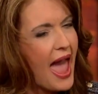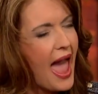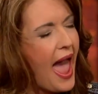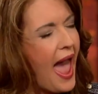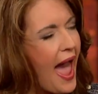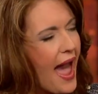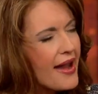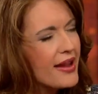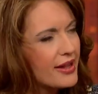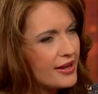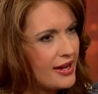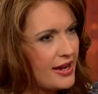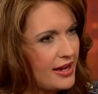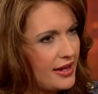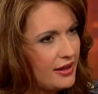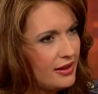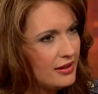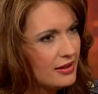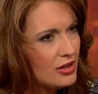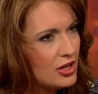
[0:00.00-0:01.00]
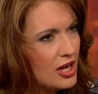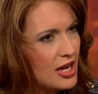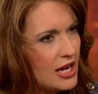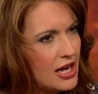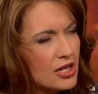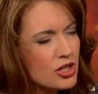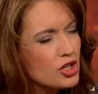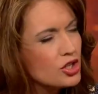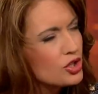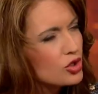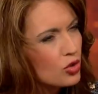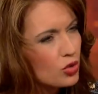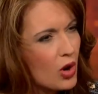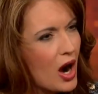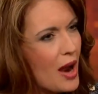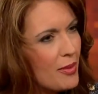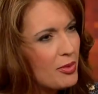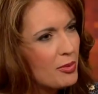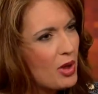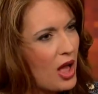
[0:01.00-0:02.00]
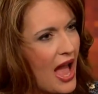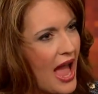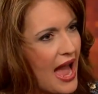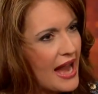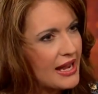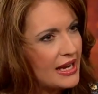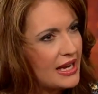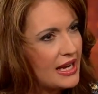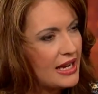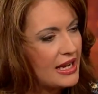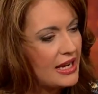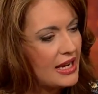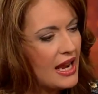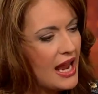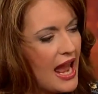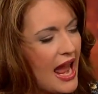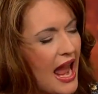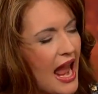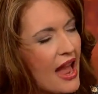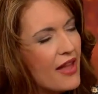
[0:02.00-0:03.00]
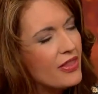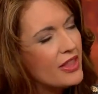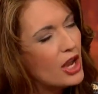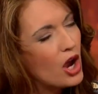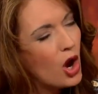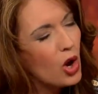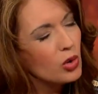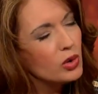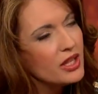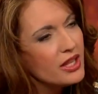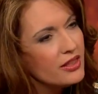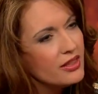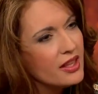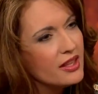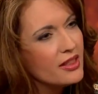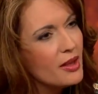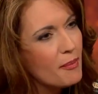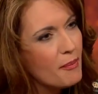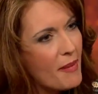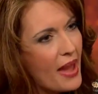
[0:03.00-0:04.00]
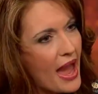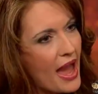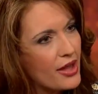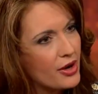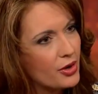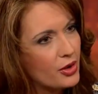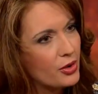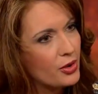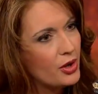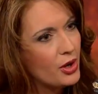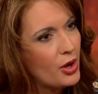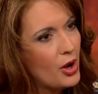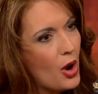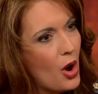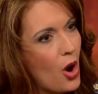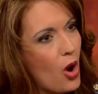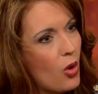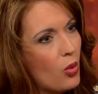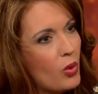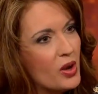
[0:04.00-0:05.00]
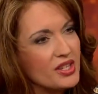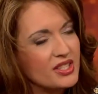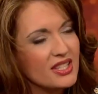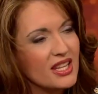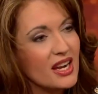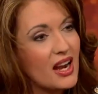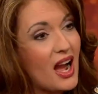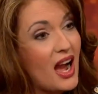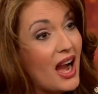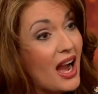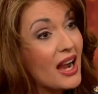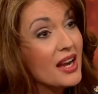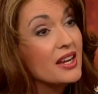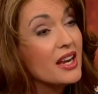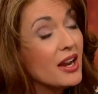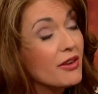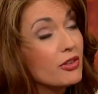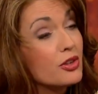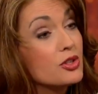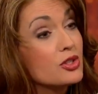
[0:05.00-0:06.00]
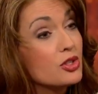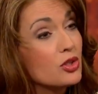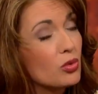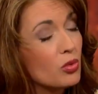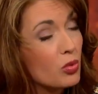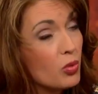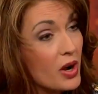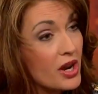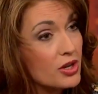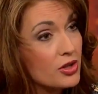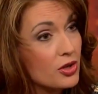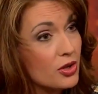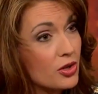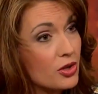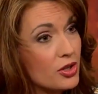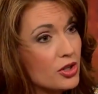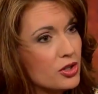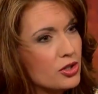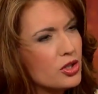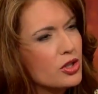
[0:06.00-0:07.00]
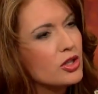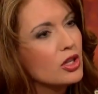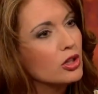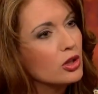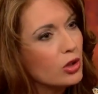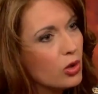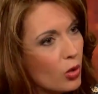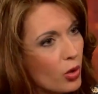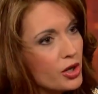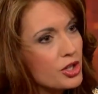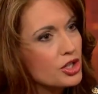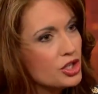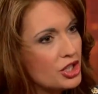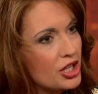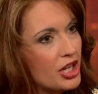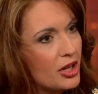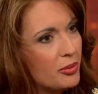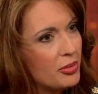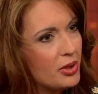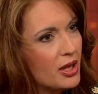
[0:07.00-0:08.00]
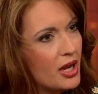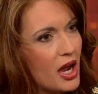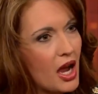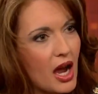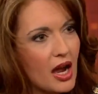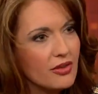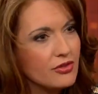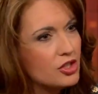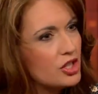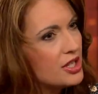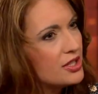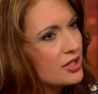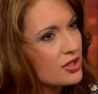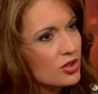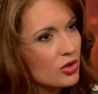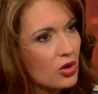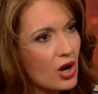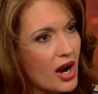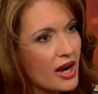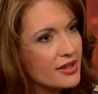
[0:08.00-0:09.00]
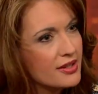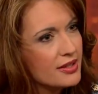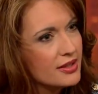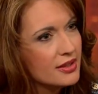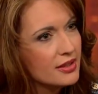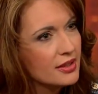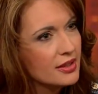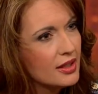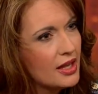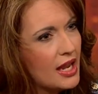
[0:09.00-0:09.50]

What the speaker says: agony, indescribable agony, and the only thing that mattered was that I never surrendered to the lordship of Jesus Christ.